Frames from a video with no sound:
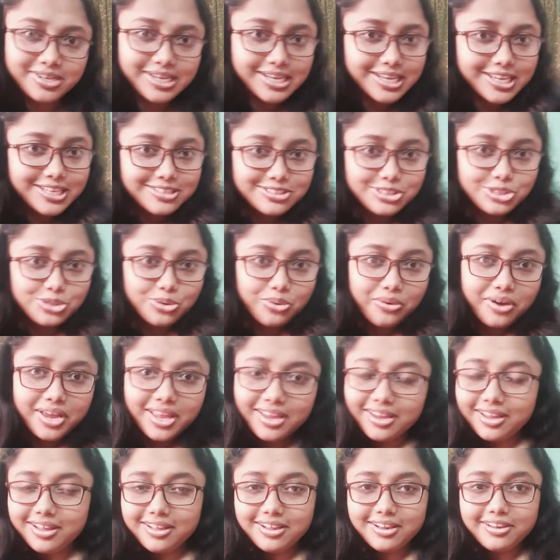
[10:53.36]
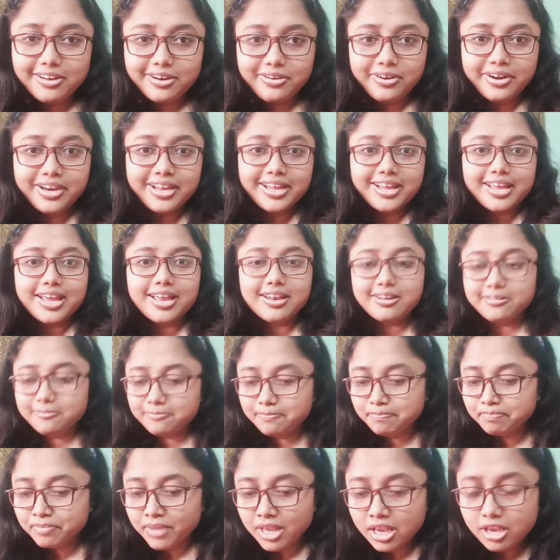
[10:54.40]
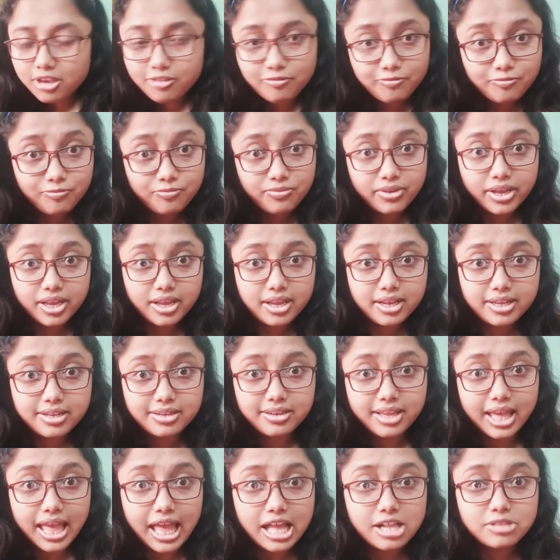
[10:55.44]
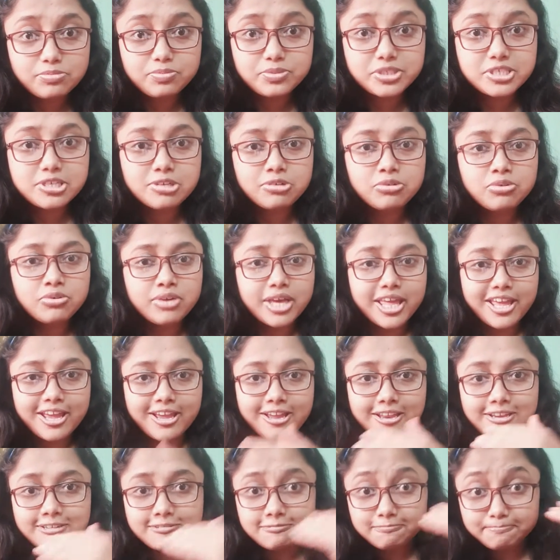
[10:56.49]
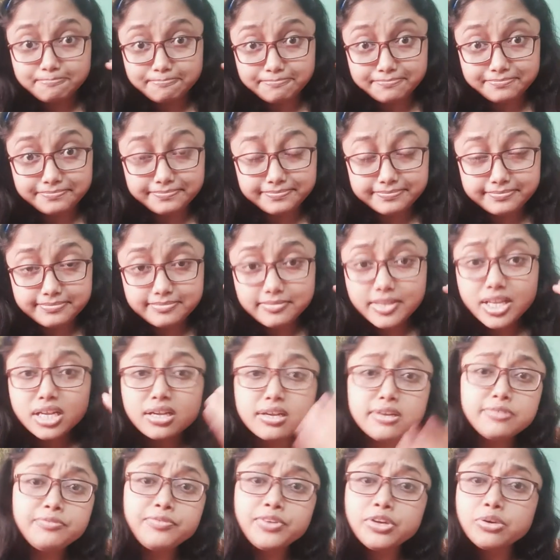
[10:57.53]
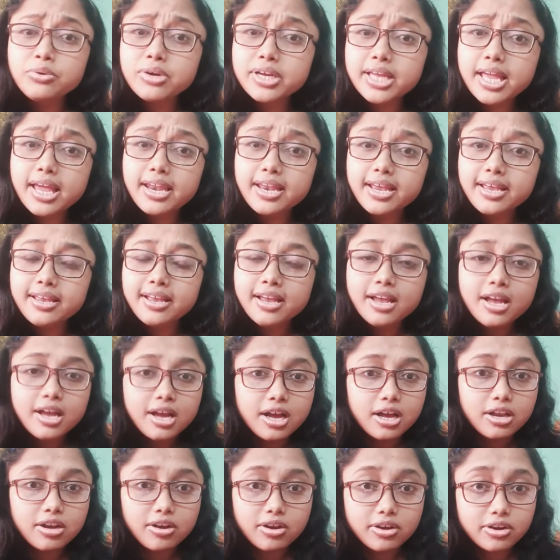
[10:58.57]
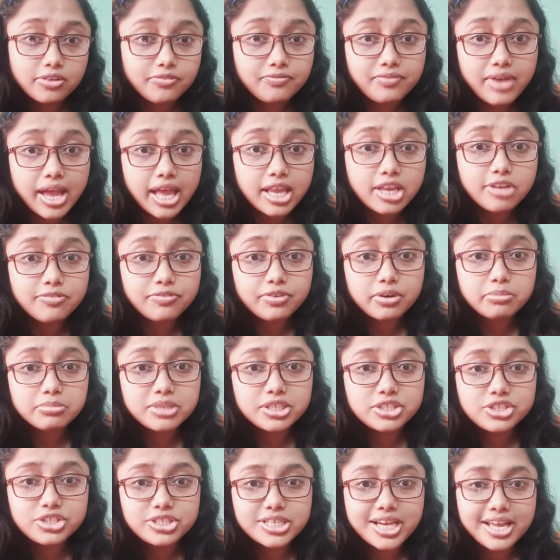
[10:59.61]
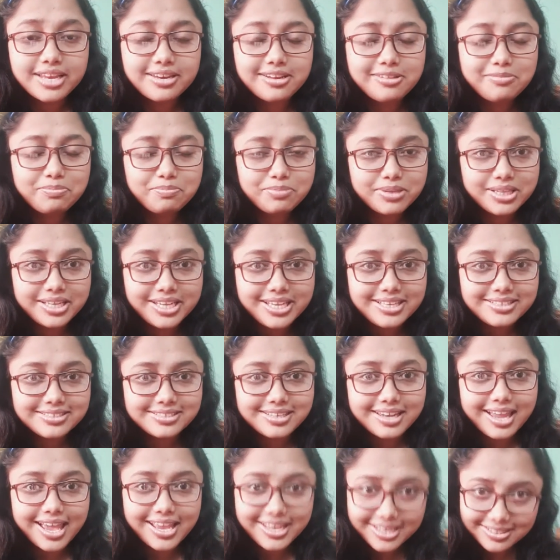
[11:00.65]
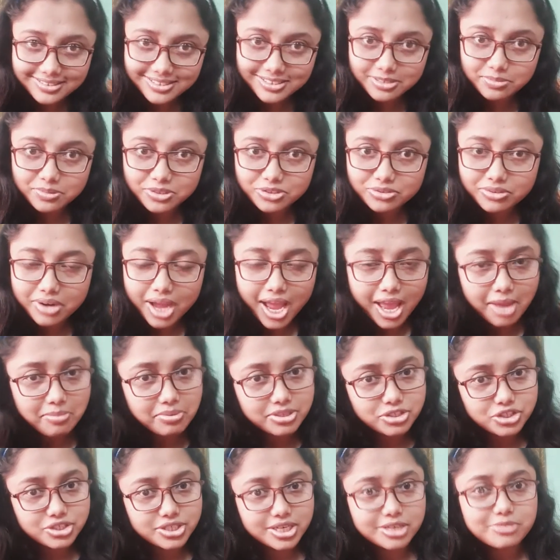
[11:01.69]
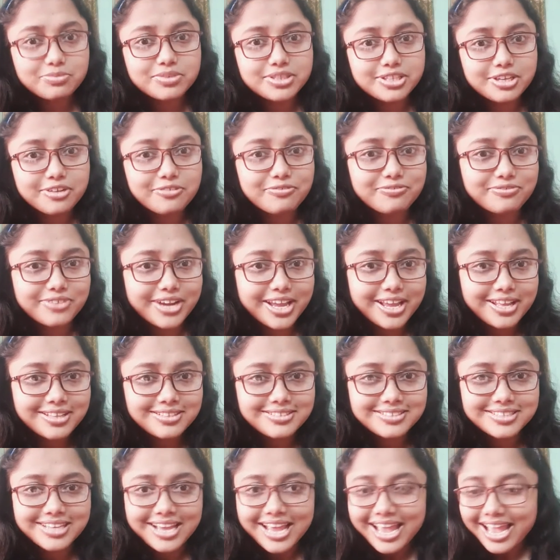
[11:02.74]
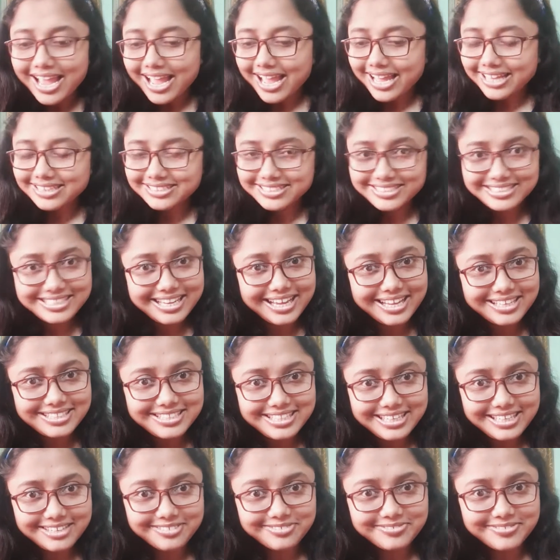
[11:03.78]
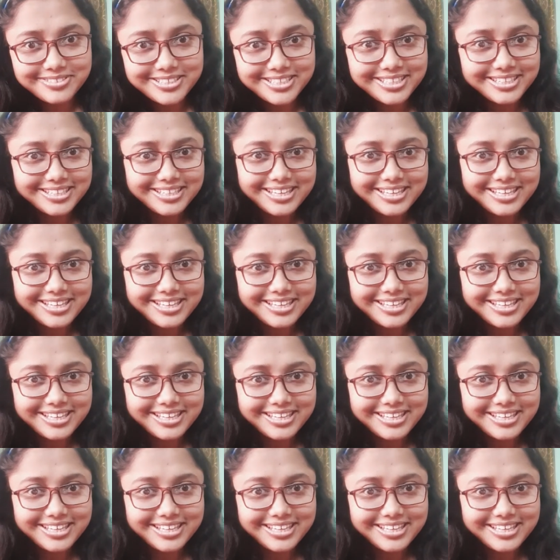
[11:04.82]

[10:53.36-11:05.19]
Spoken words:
enjoy learning. And if it helps you, and if you are getting a lot of value from this channel, please like and subscribe and share with your friends, and stay tuned.